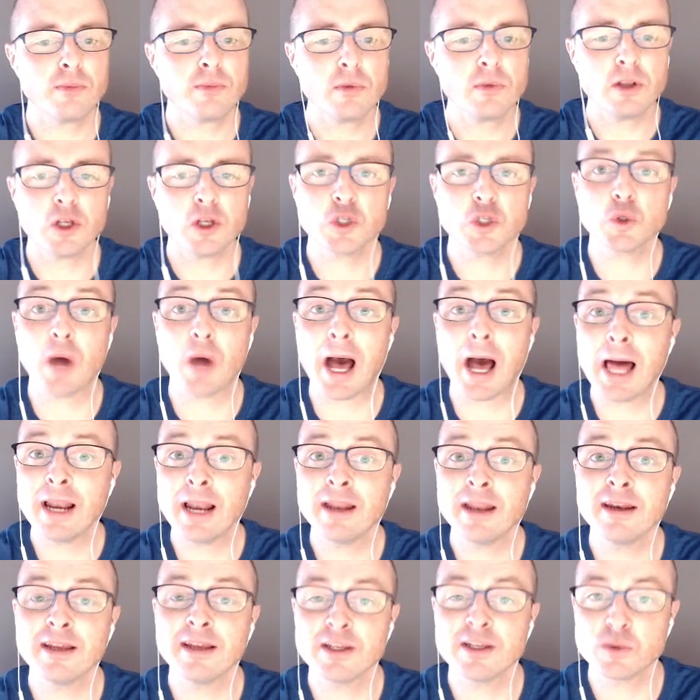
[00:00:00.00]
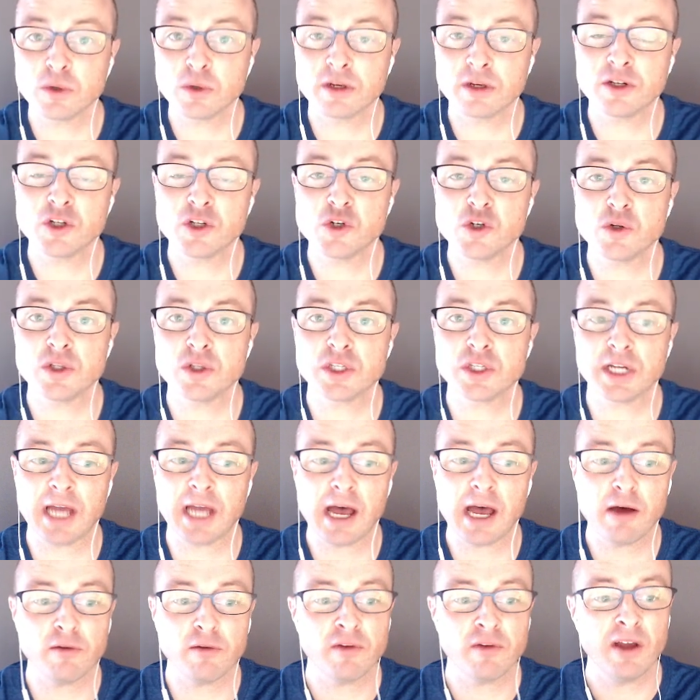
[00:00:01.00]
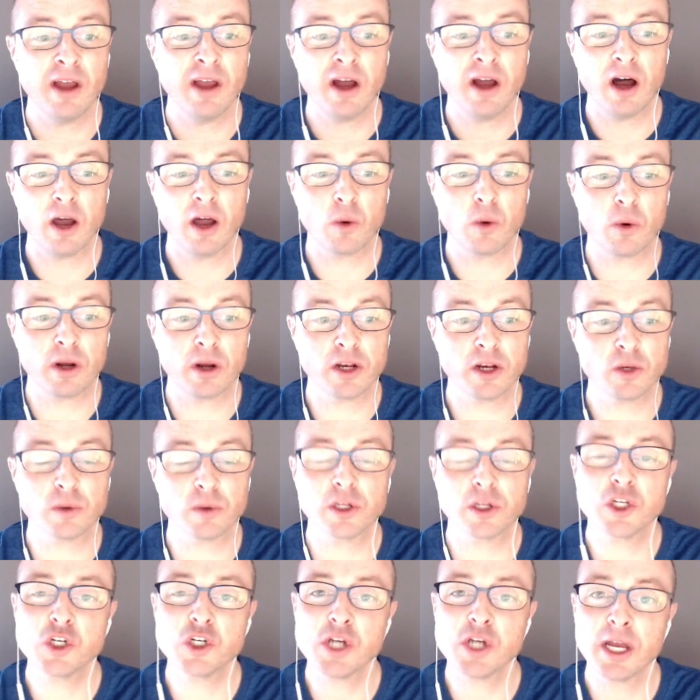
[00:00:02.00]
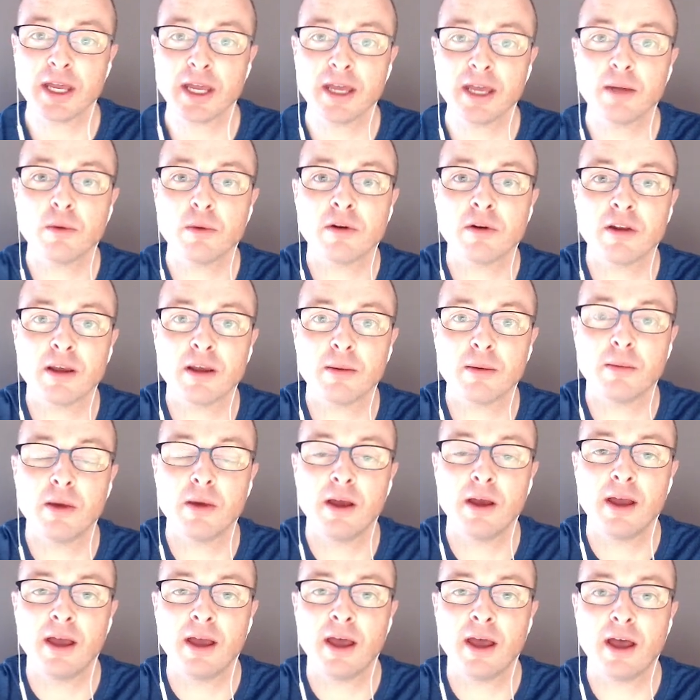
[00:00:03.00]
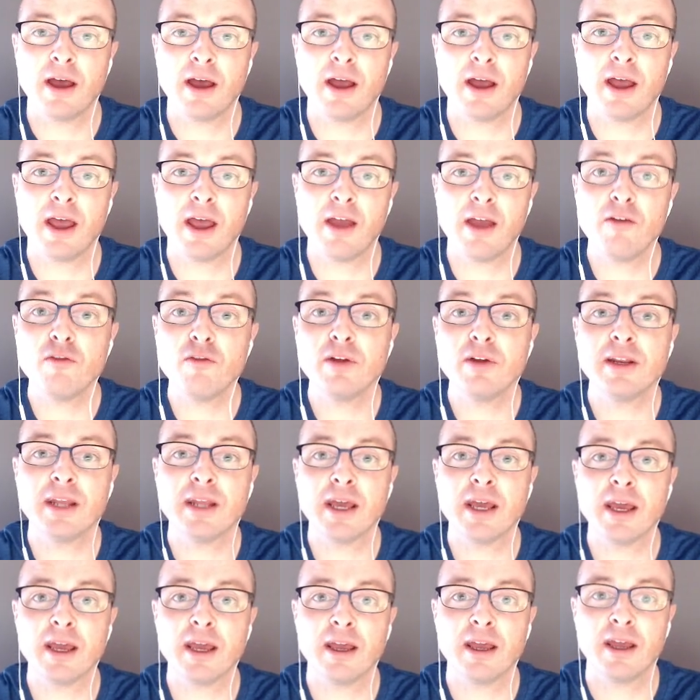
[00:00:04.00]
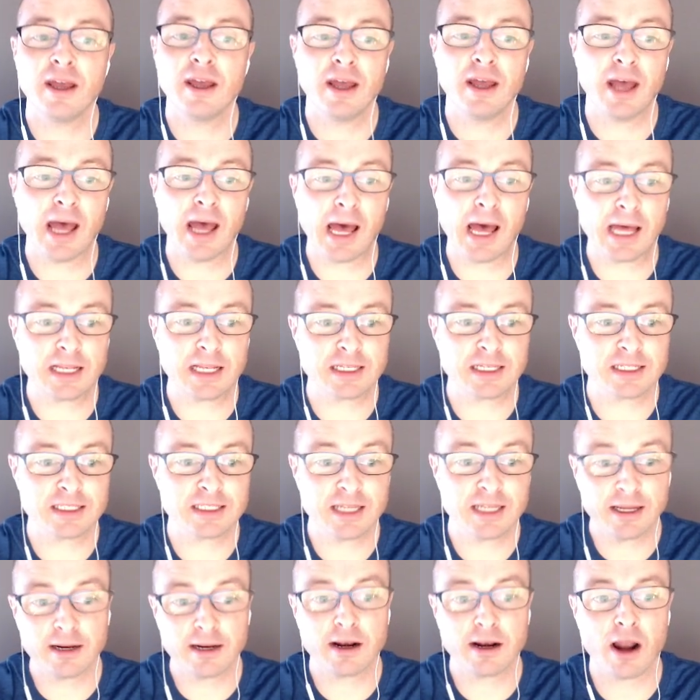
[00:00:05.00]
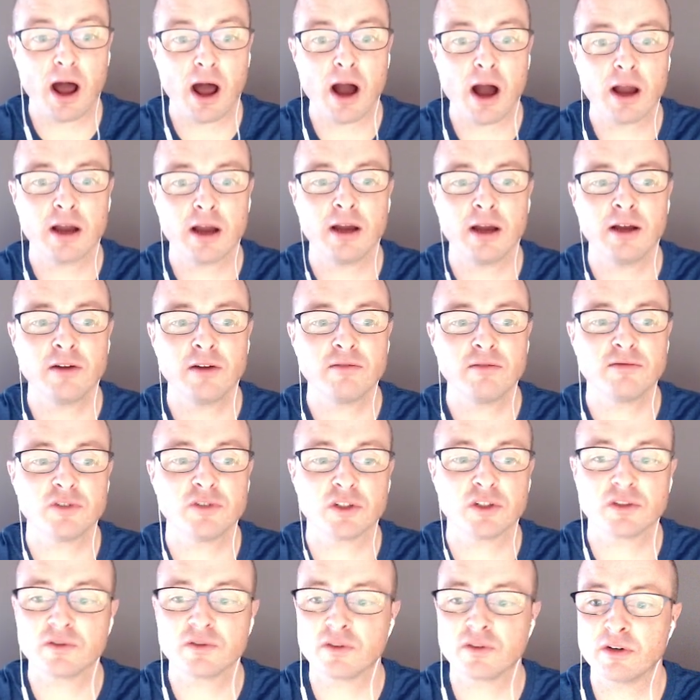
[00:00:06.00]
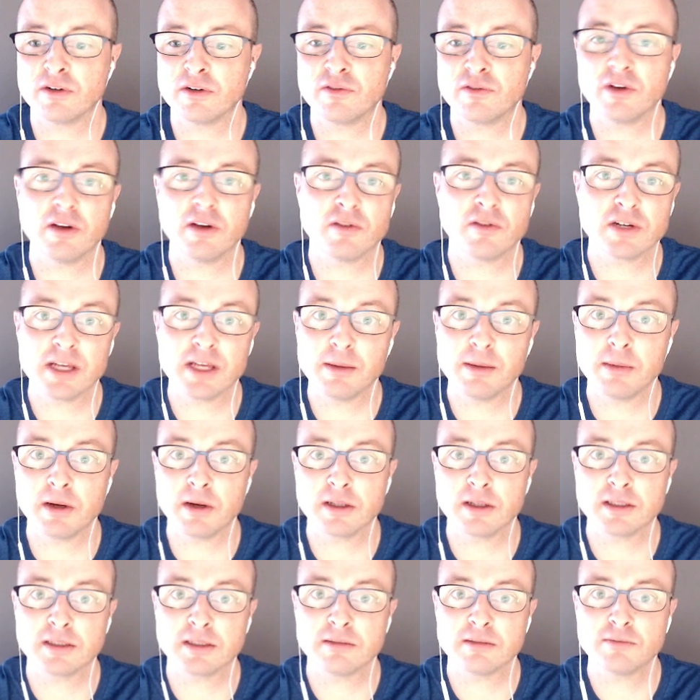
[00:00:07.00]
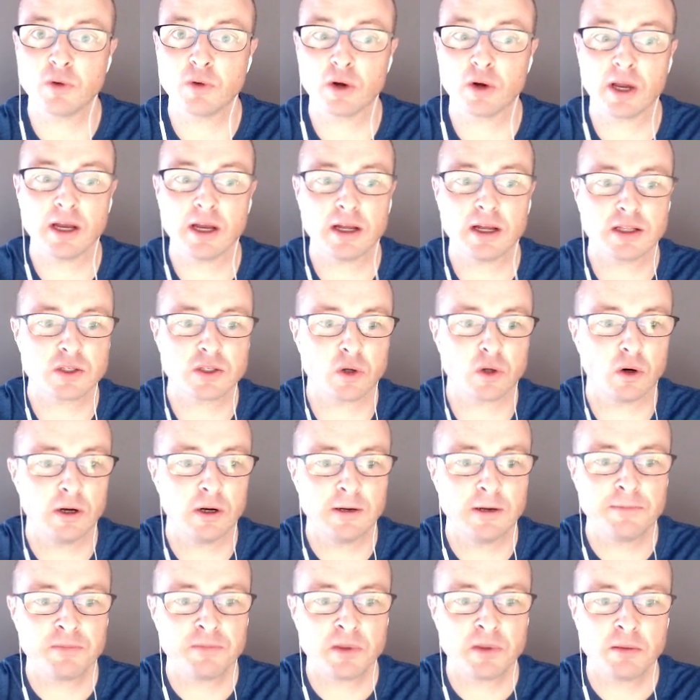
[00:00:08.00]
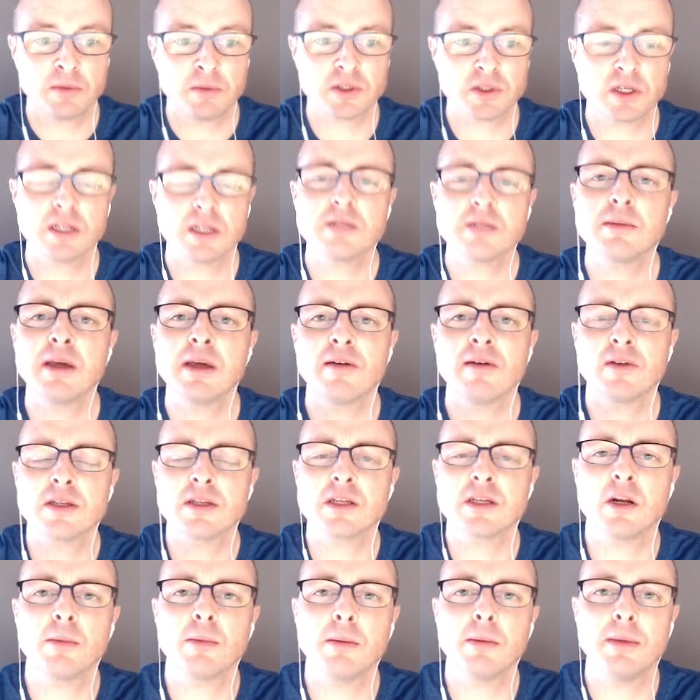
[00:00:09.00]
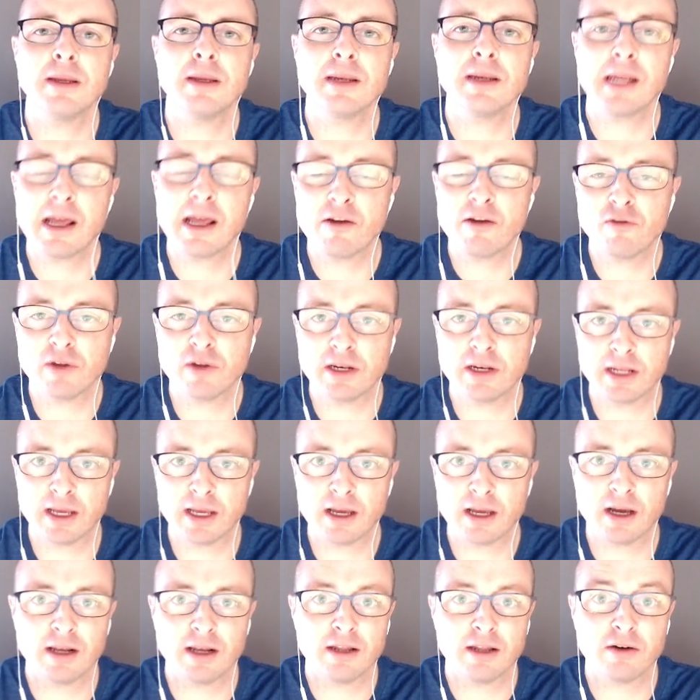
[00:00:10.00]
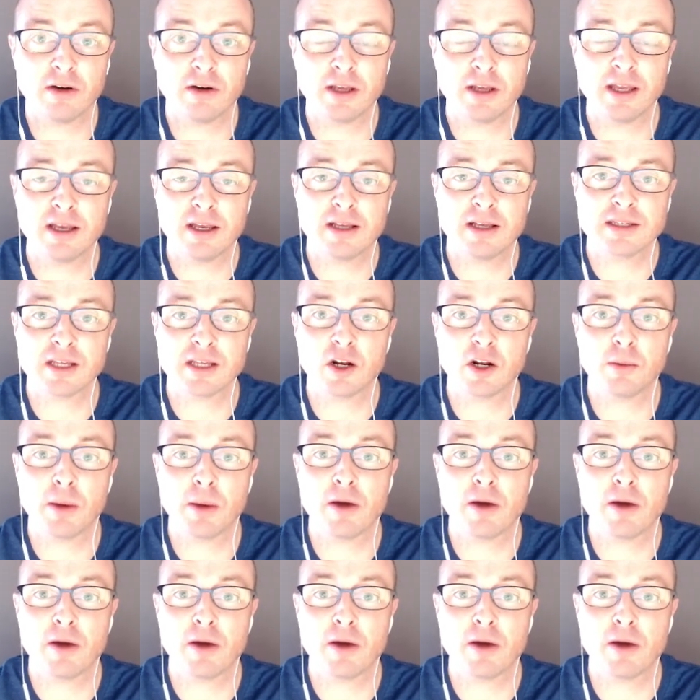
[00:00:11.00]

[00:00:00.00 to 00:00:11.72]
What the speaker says: So Alan is one of the students I have. I want to do a check-in with him every day at 10 o'clock just for 5 or 10 minutes. Okay. And so besides me having to set up a meeting every day, I literally set up a